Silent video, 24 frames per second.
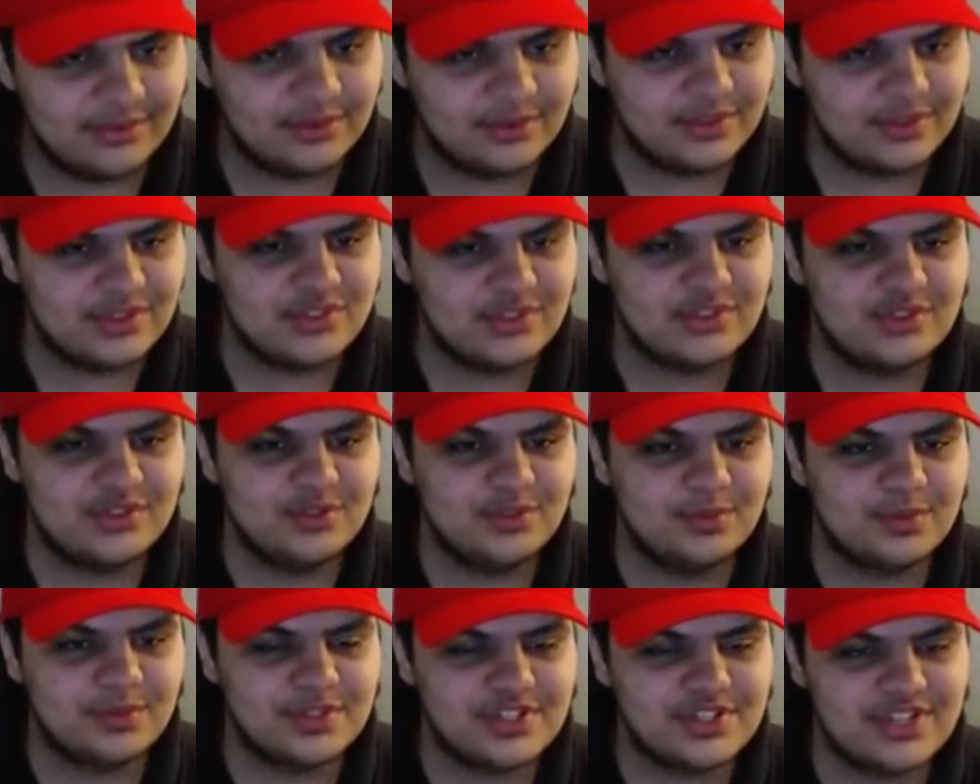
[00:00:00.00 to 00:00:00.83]
with this
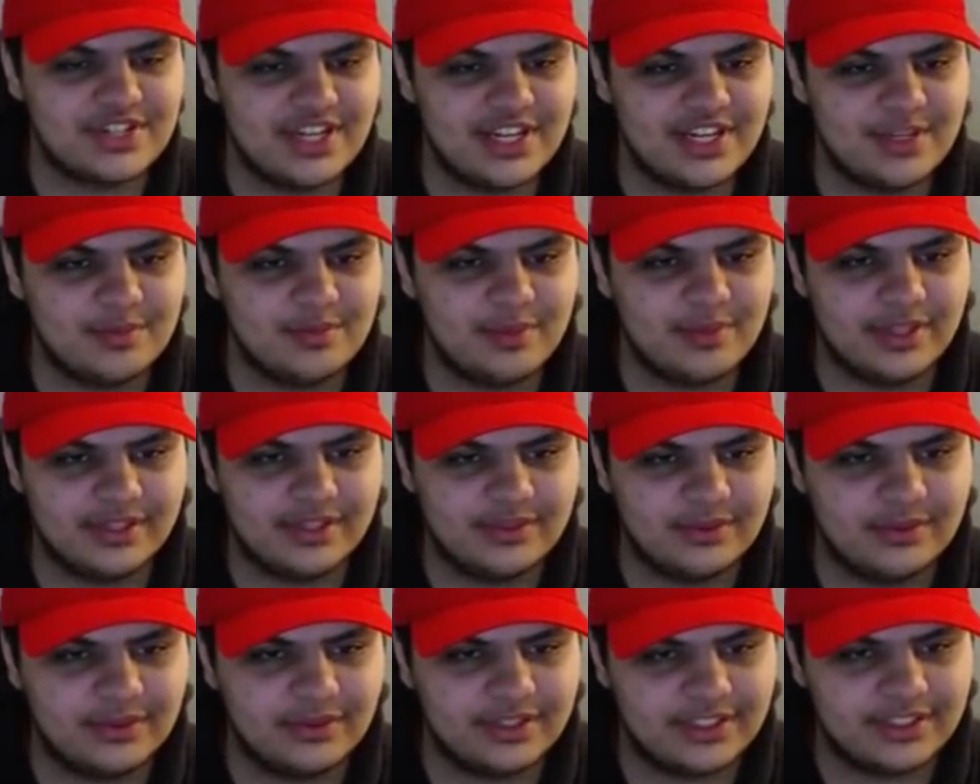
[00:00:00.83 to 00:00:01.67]
super shady
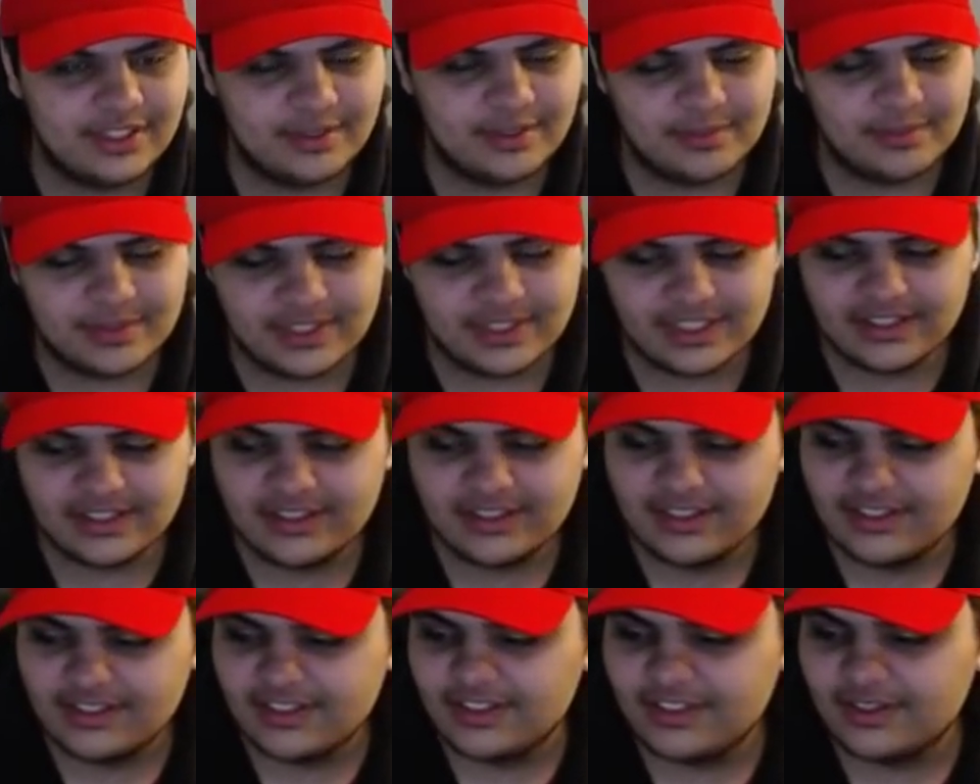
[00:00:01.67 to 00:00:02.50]
Bitcoin company
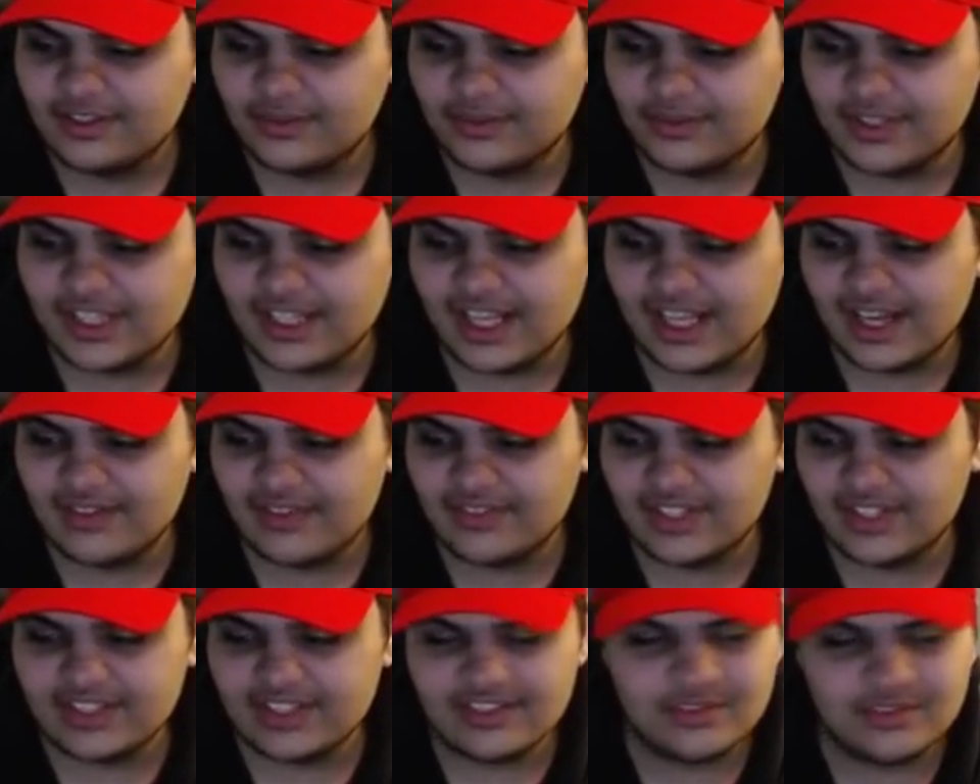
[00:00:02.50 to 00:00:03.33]
where they
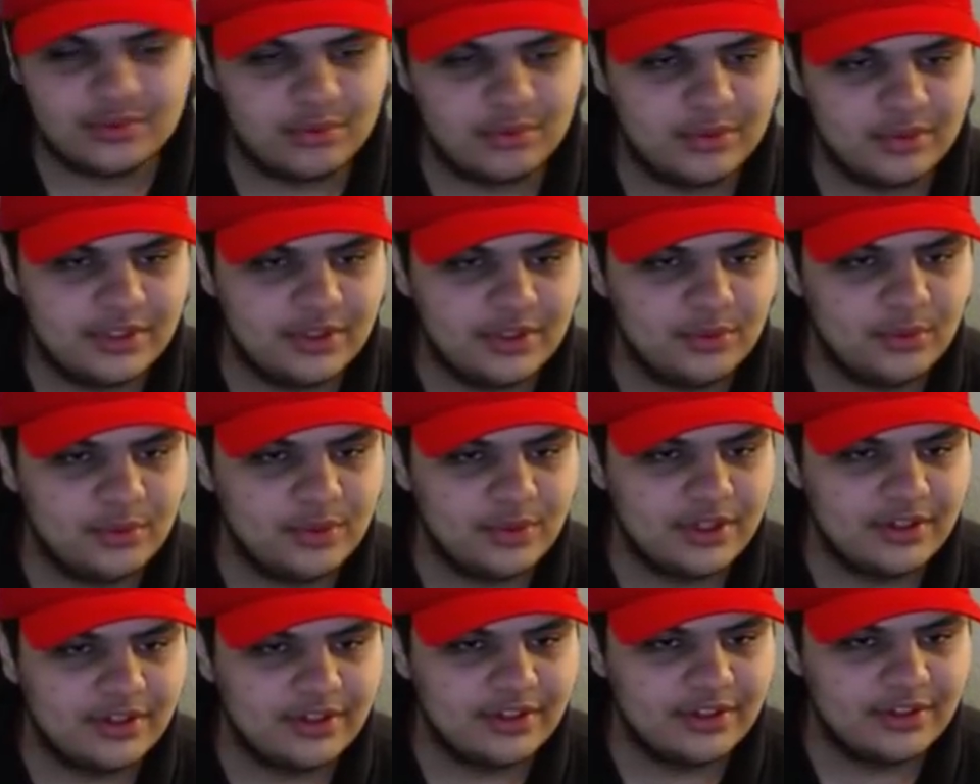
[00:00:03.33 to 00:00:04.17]
have, like, these really
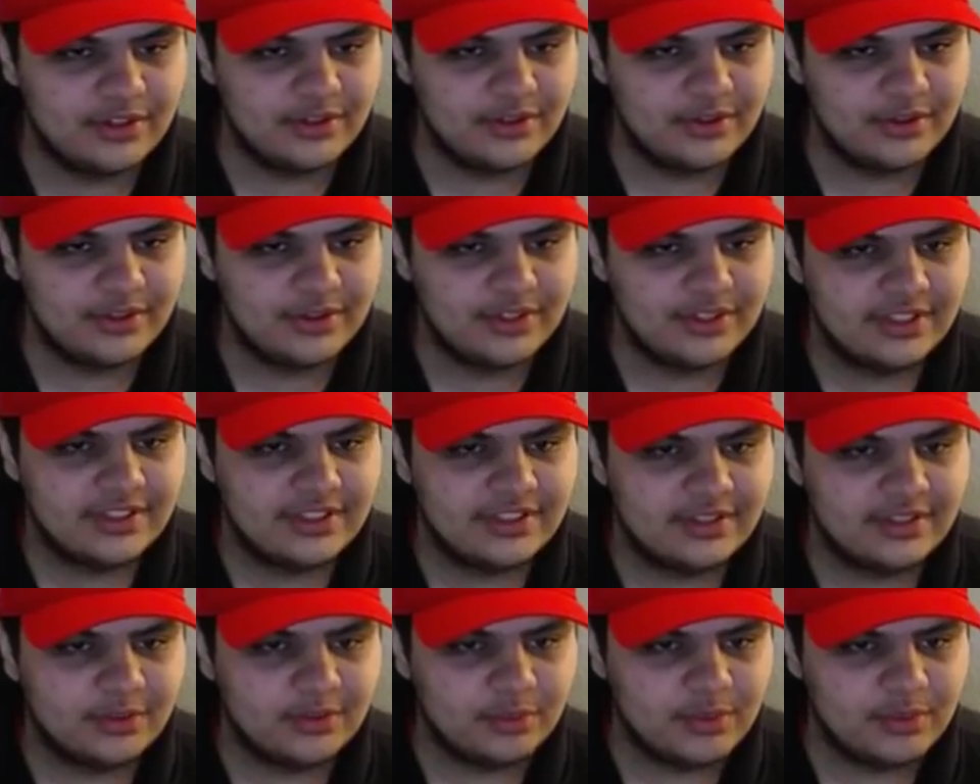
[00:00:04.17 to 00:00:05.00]

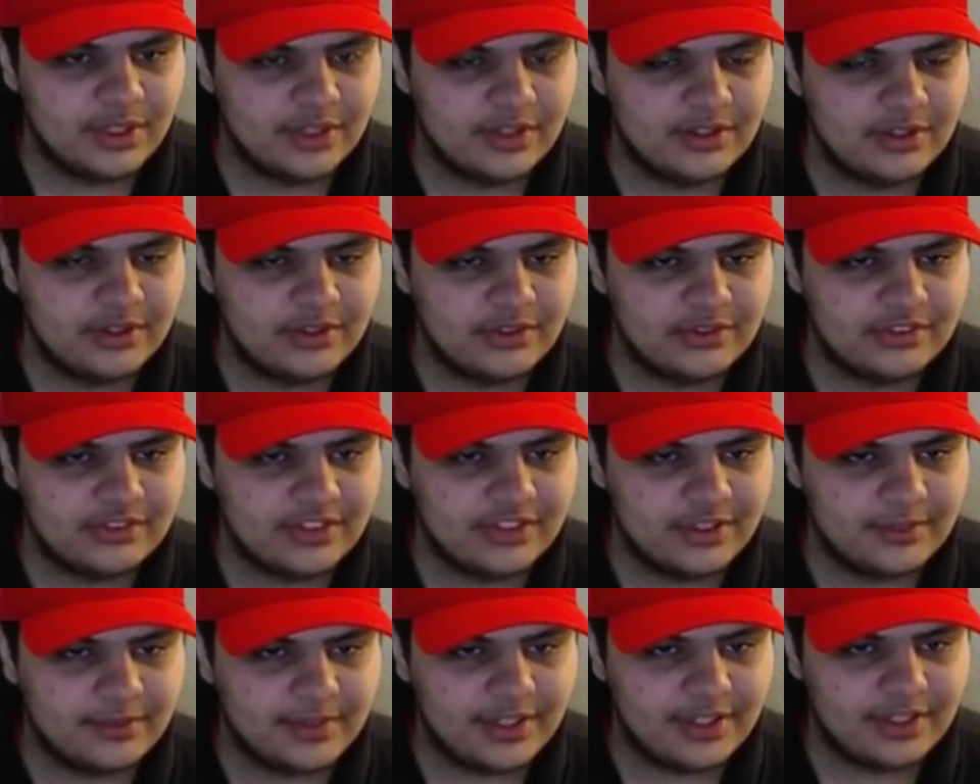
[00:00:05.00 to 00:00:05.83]
weirdos
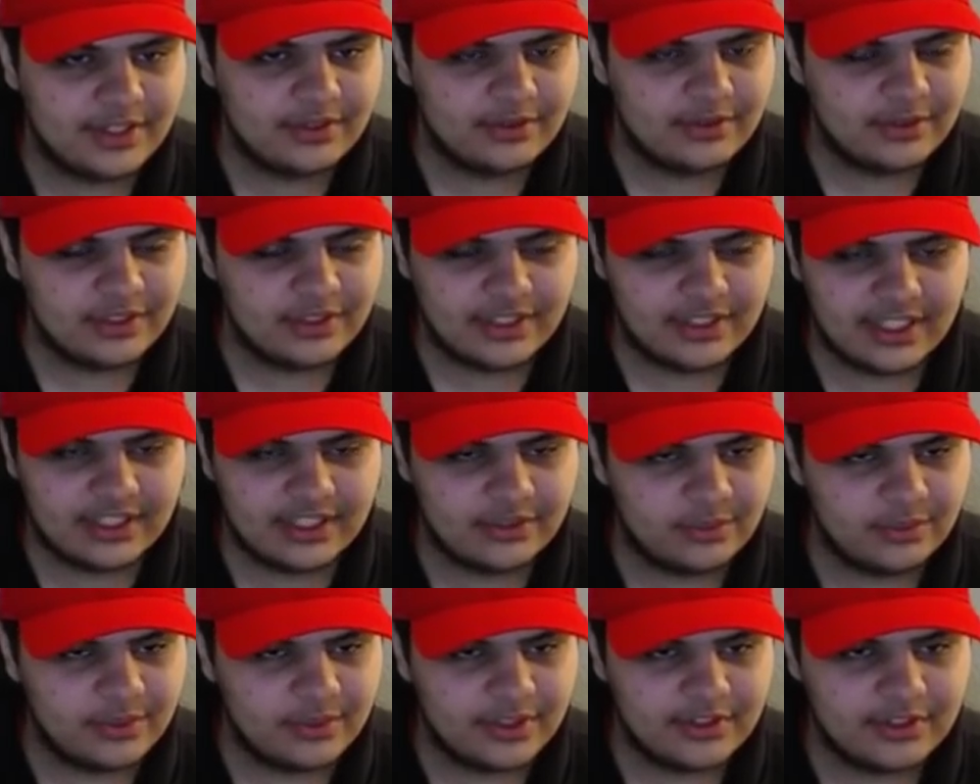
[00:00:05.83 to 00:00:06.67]
come on who look like
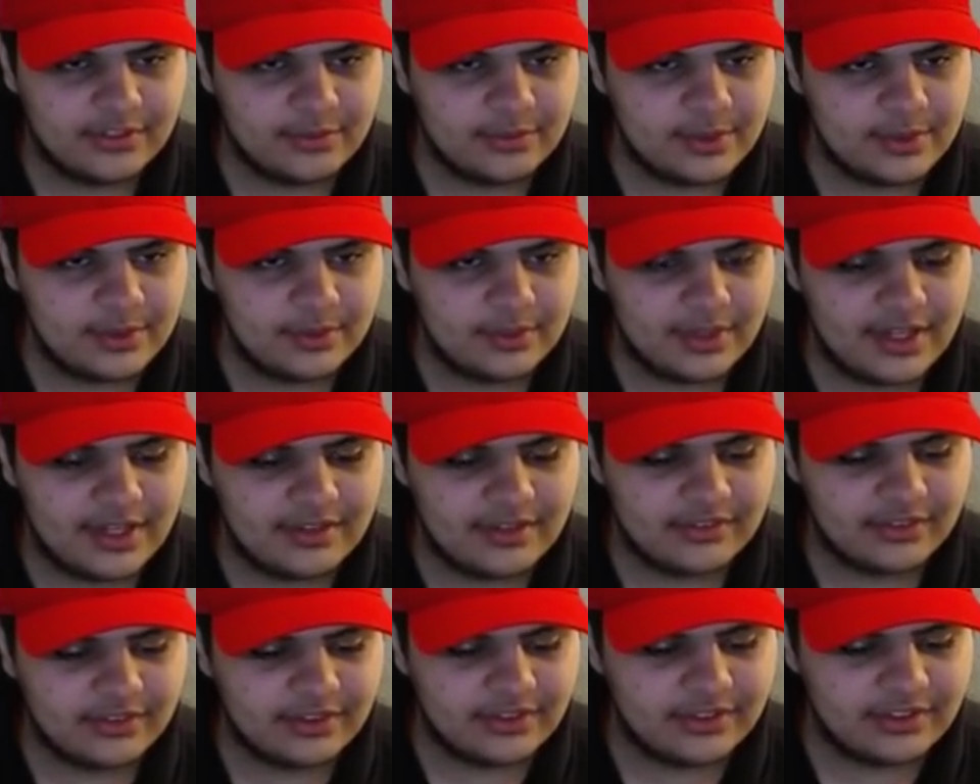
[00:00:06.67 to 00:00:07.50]
the weirdest people ever.